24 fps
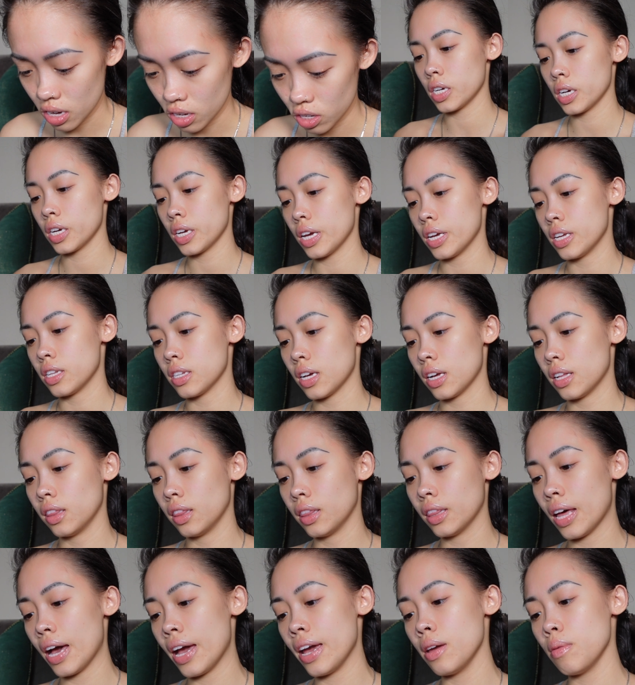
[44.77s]
Like it's a
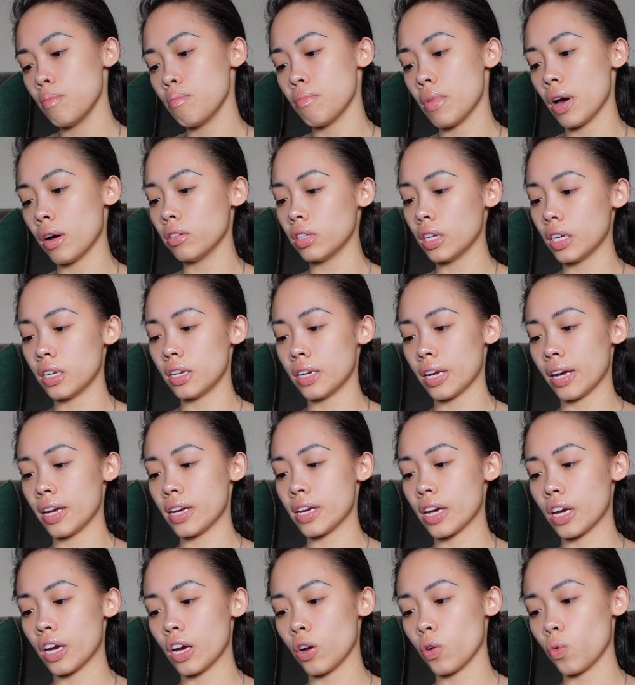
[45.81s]
light melt in night
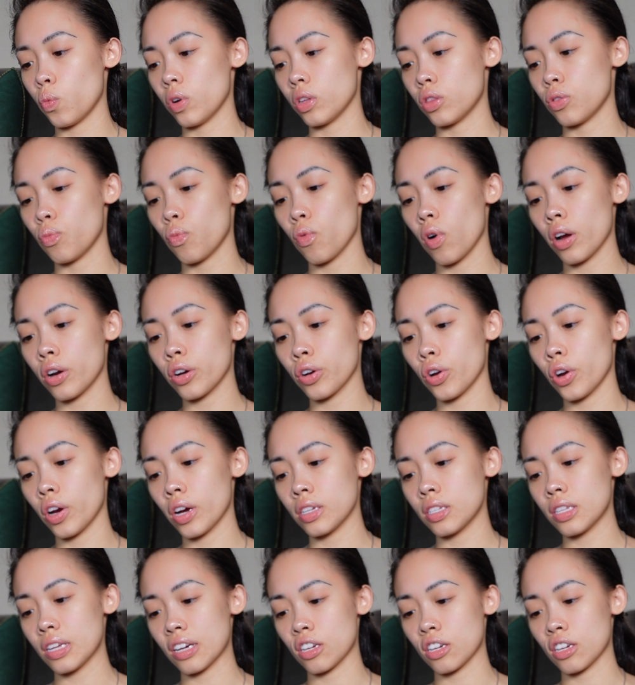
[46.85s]
care with watercress